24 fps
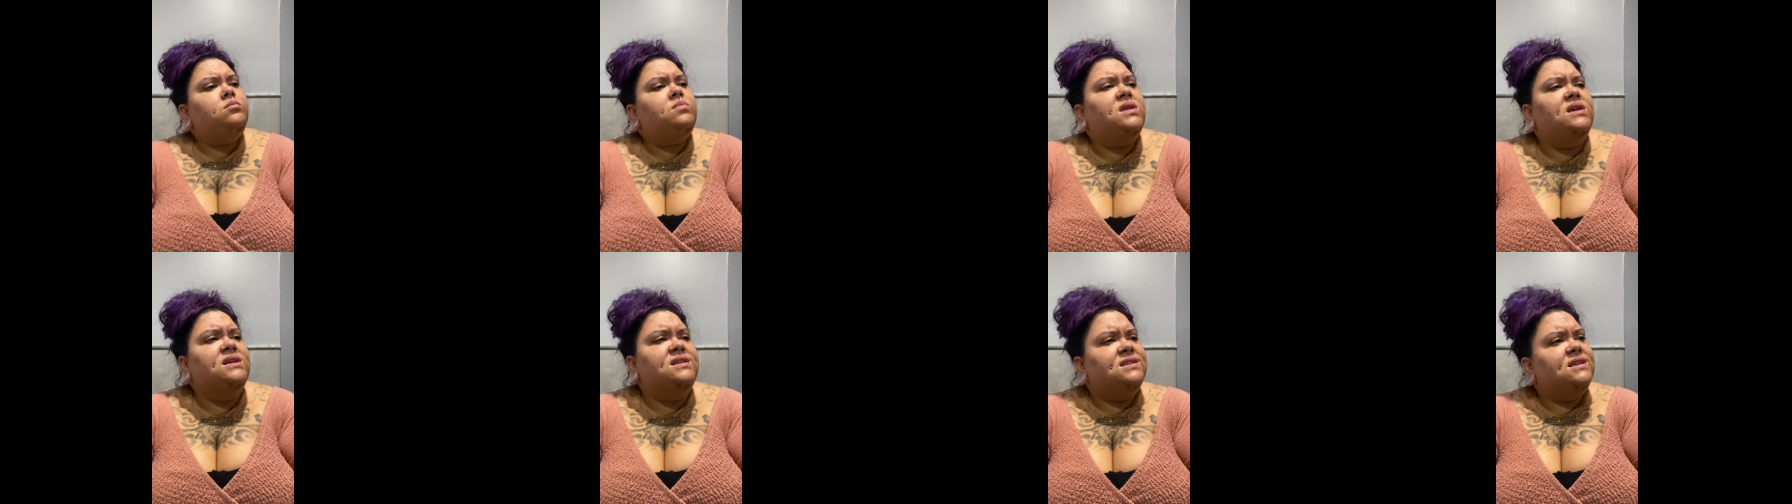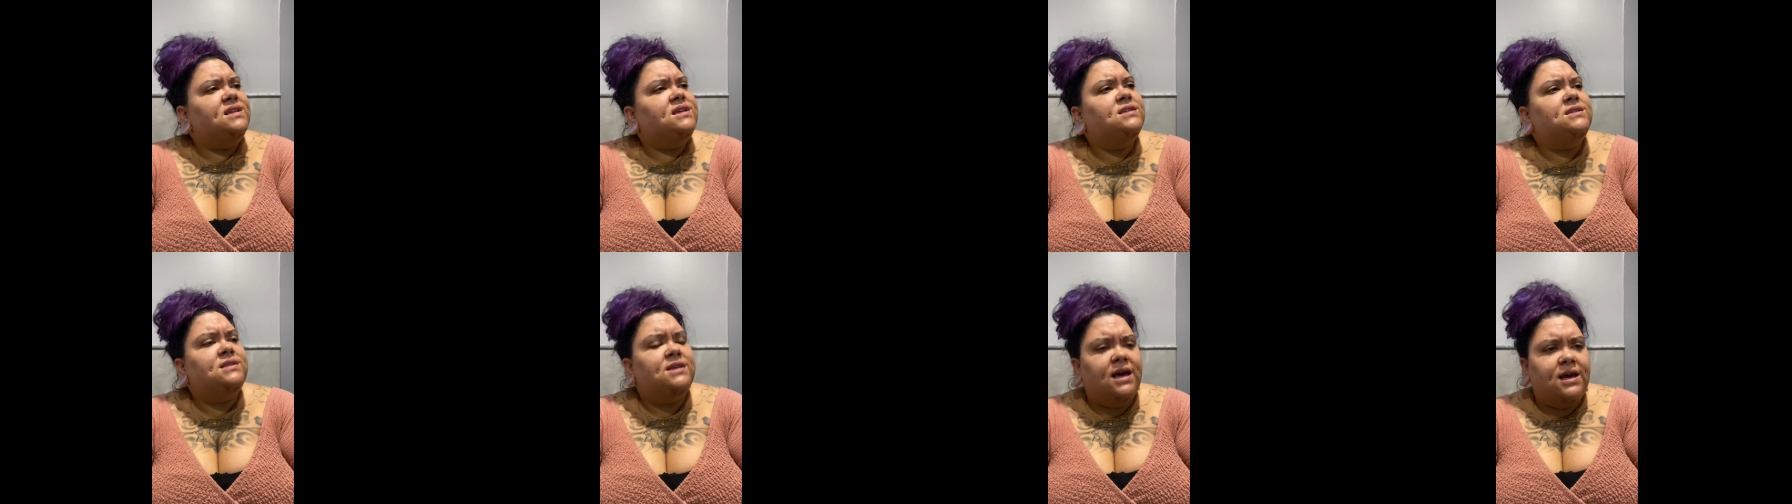It
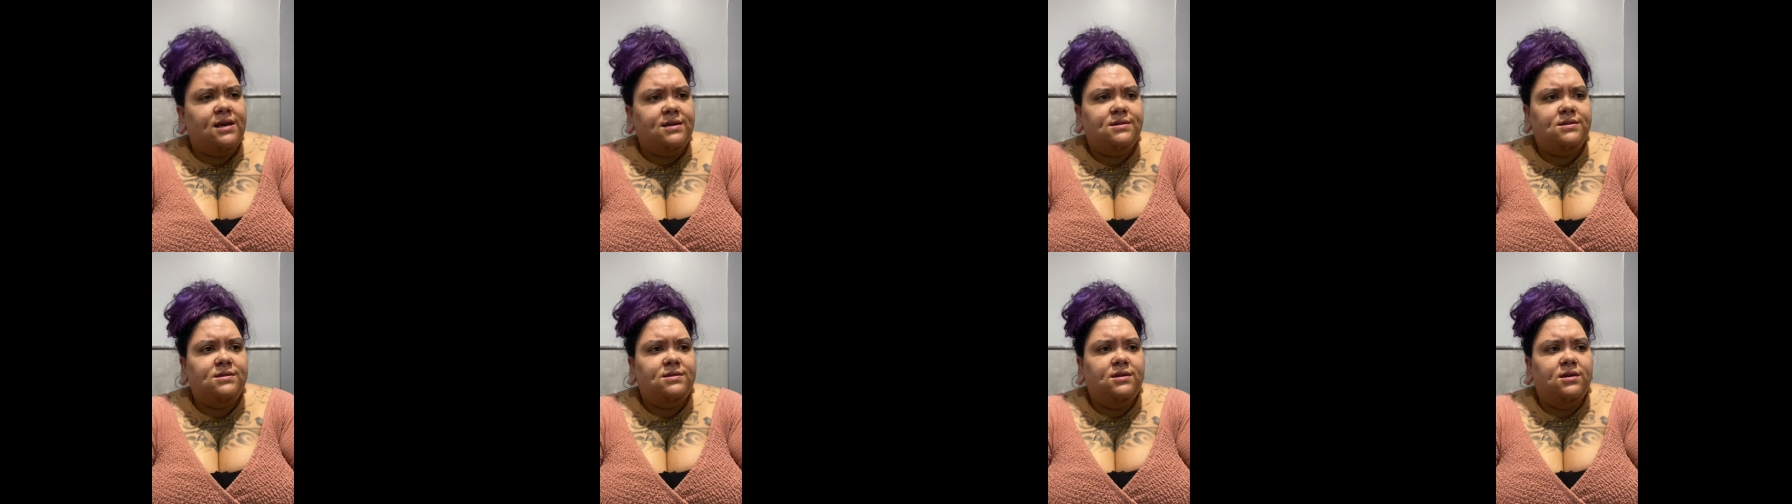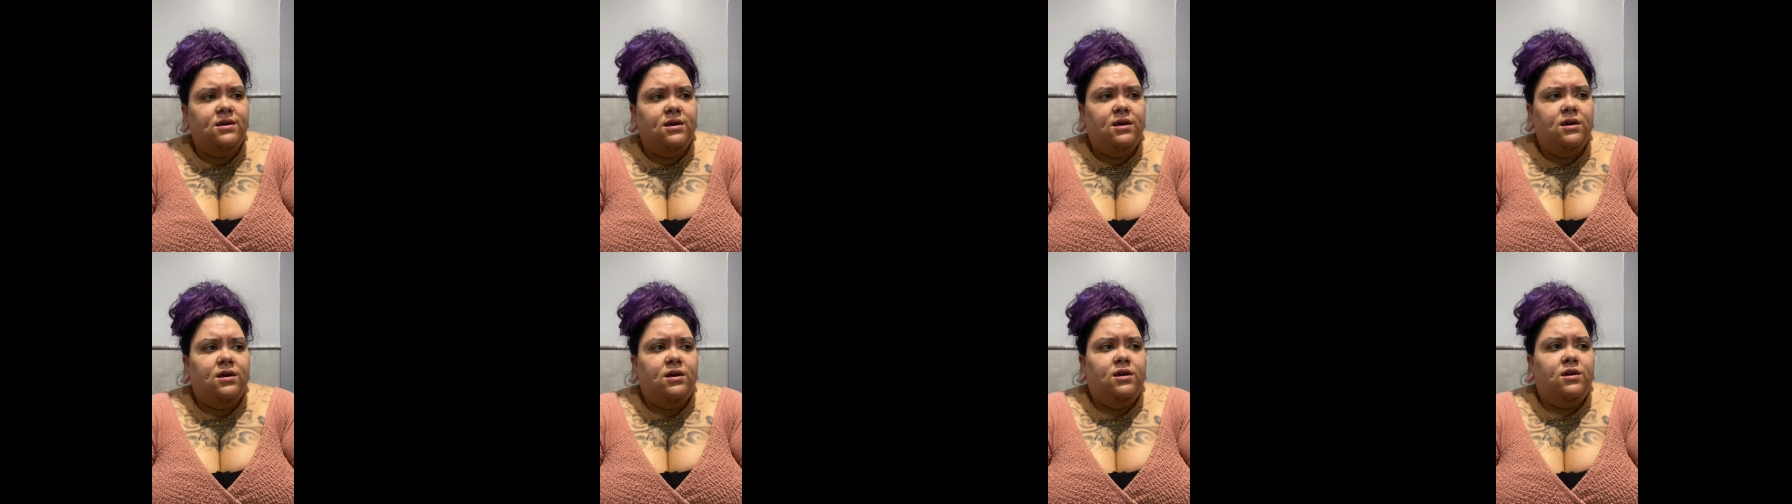says yes.
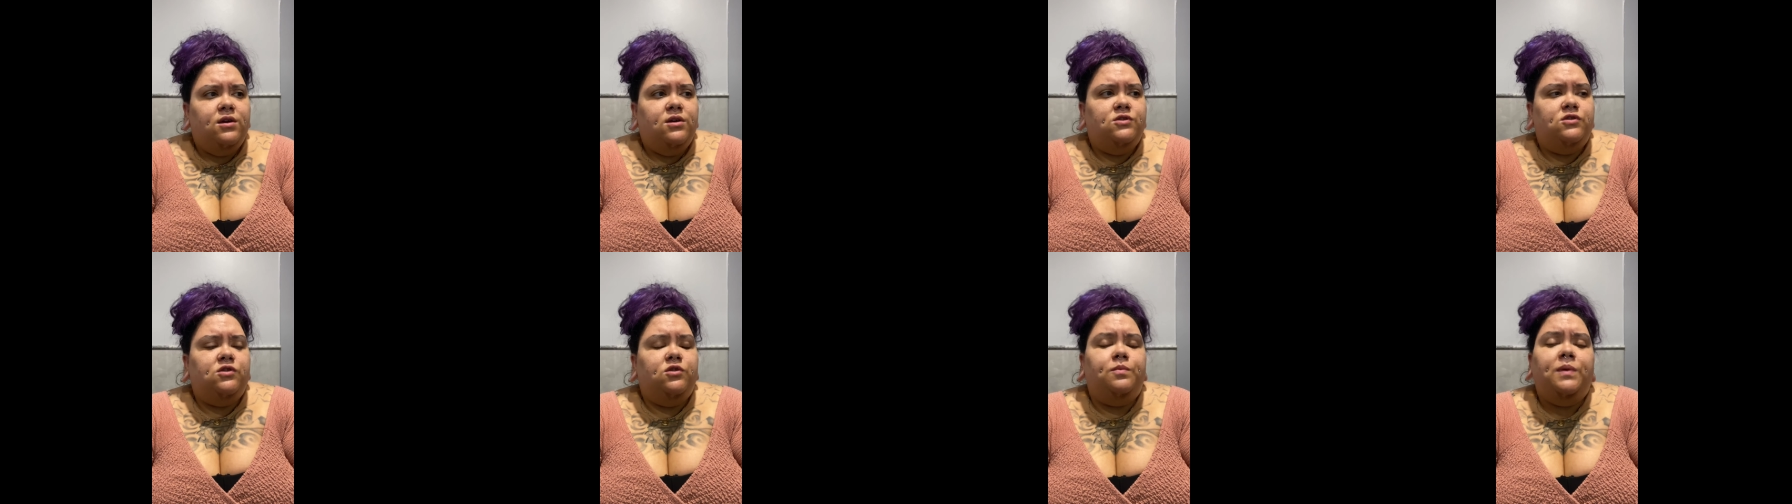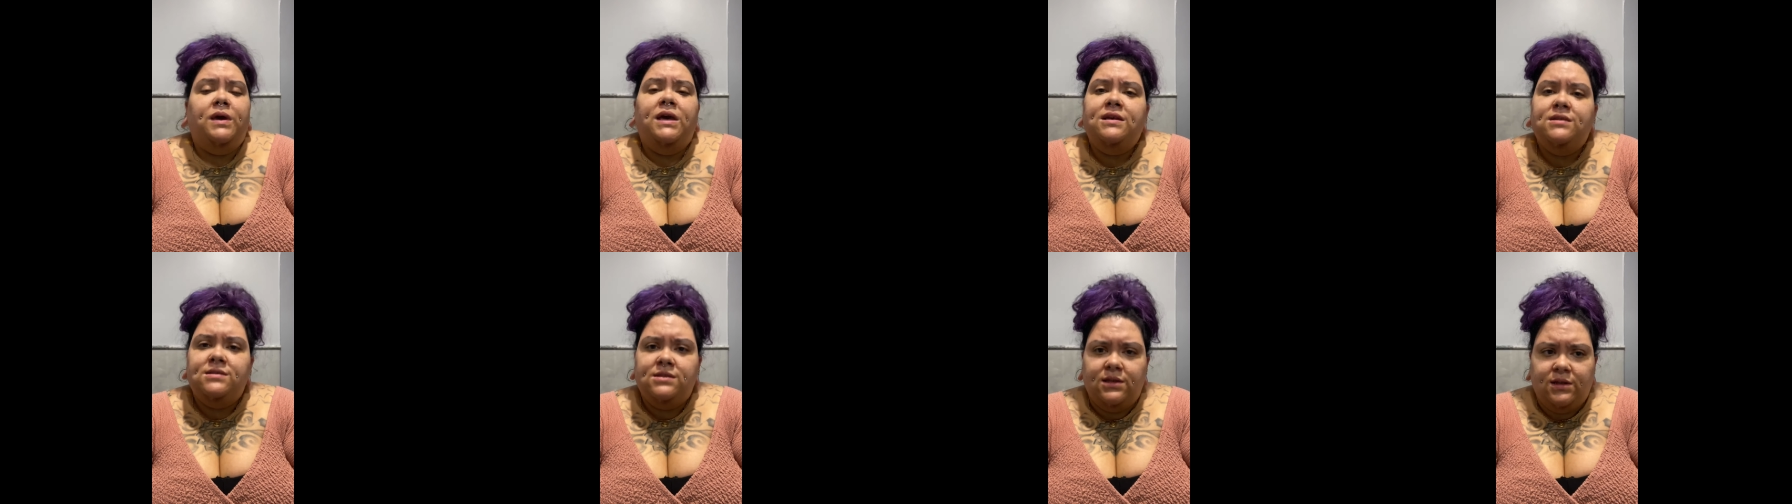So
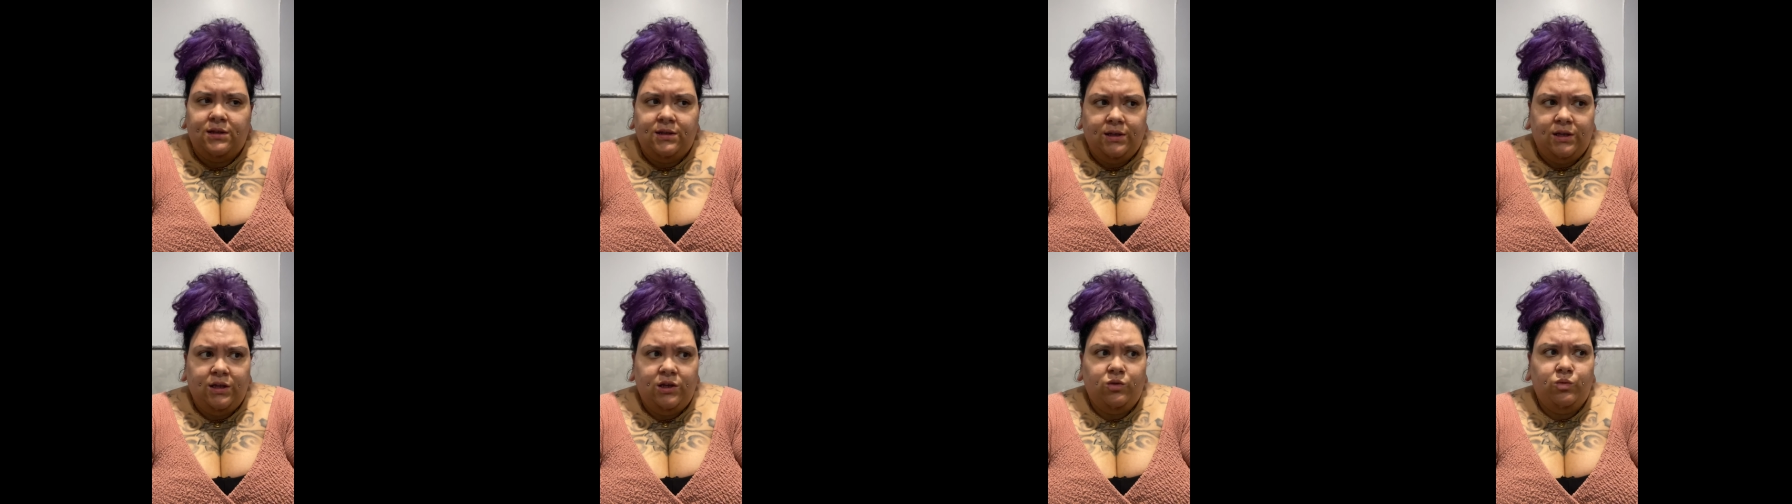basically,